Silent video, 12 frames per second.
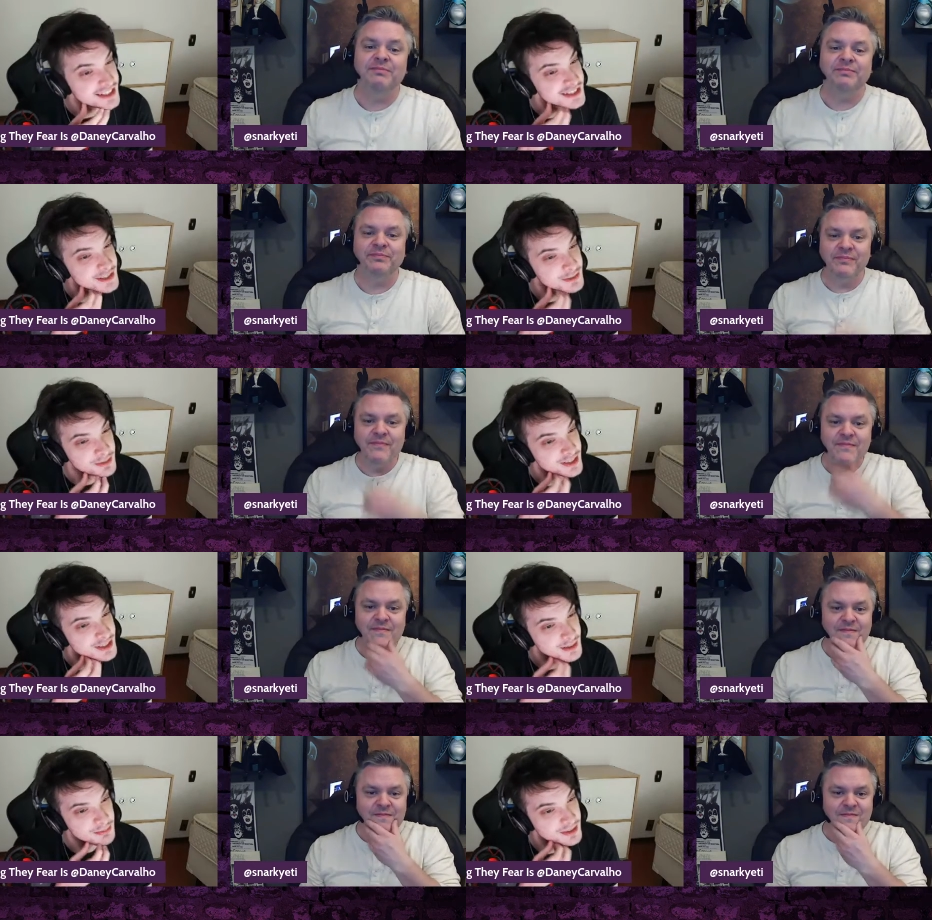Speaker 1: this is
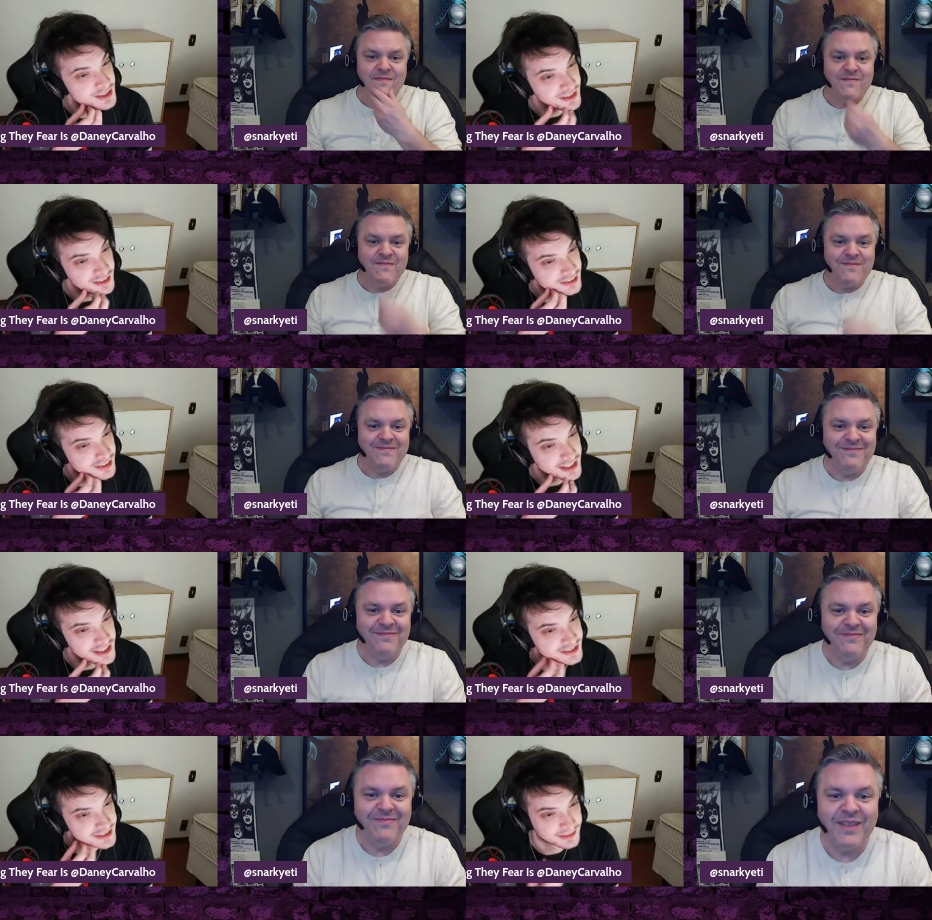me being
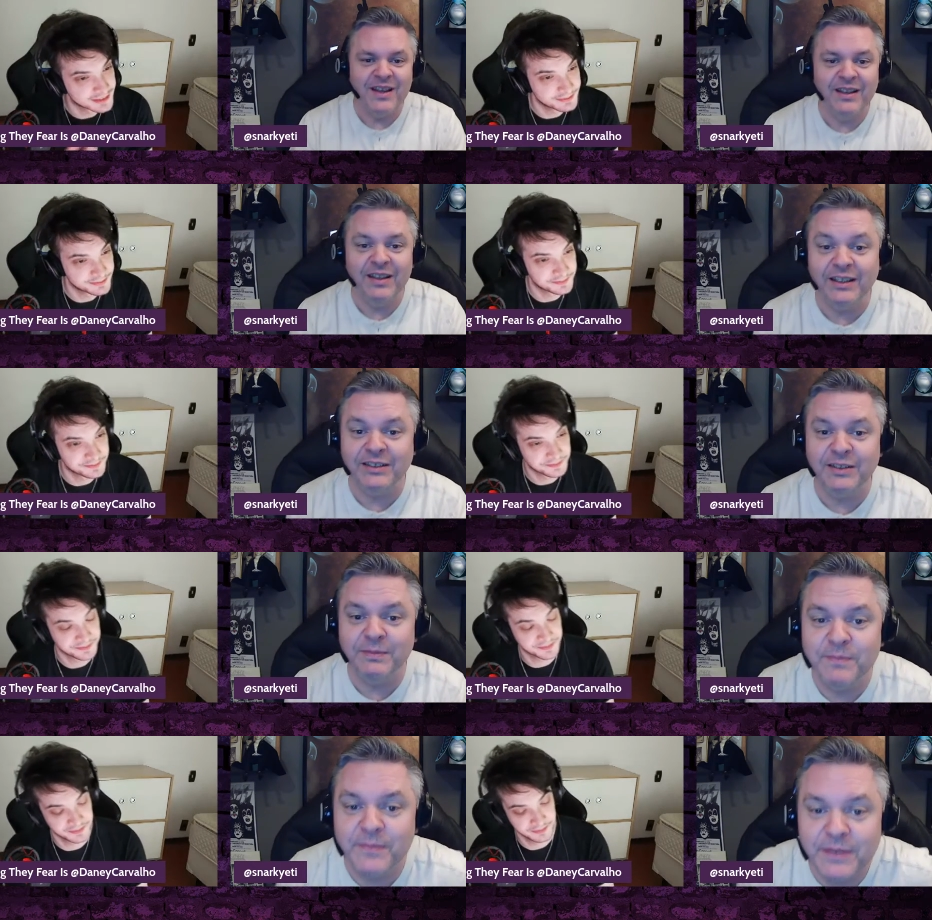lazy.
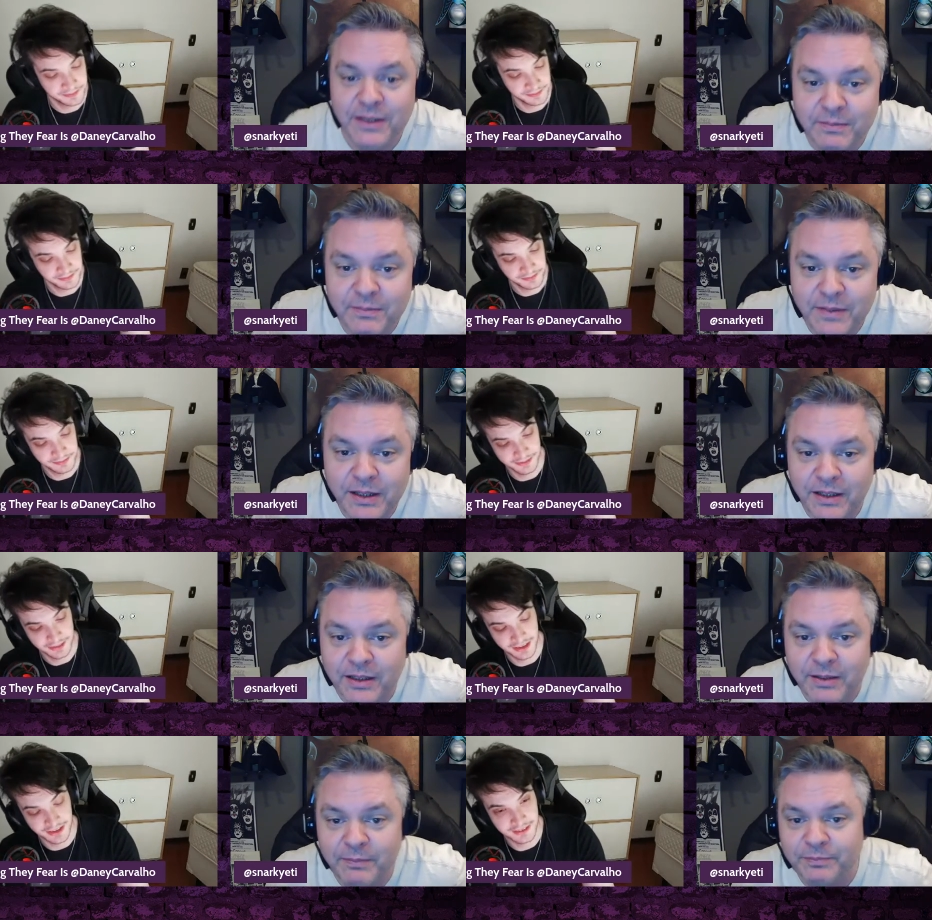Lazy. Yeah,
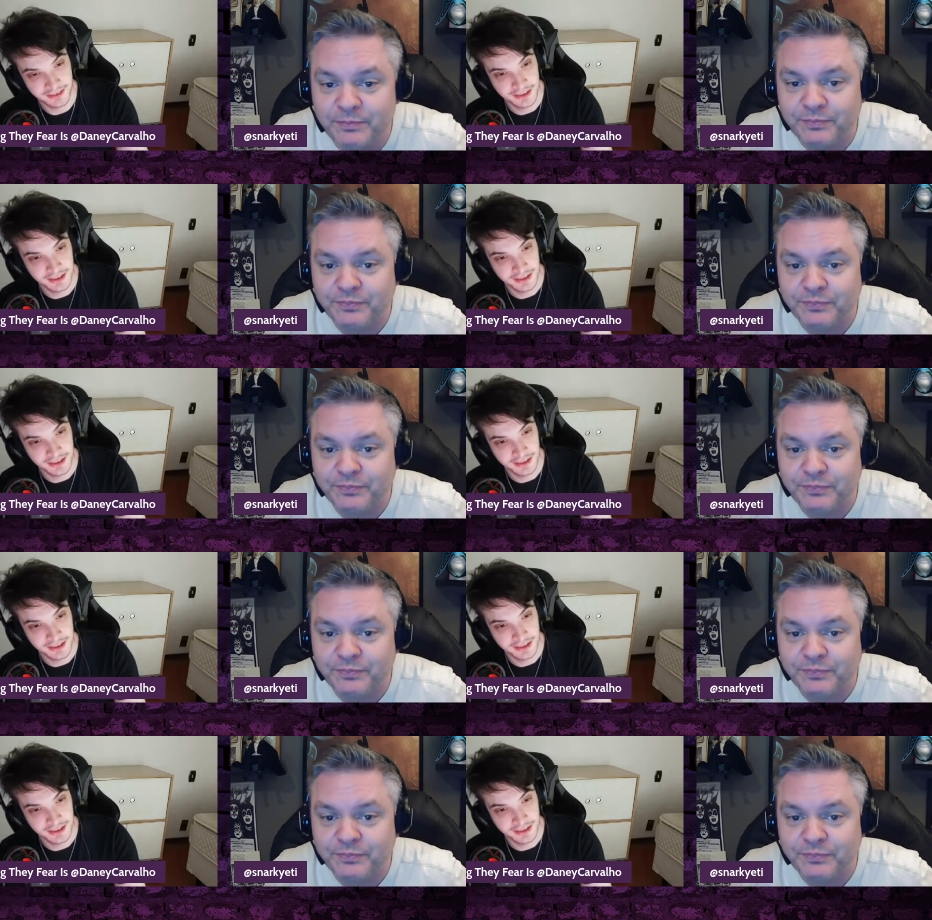I get yeah.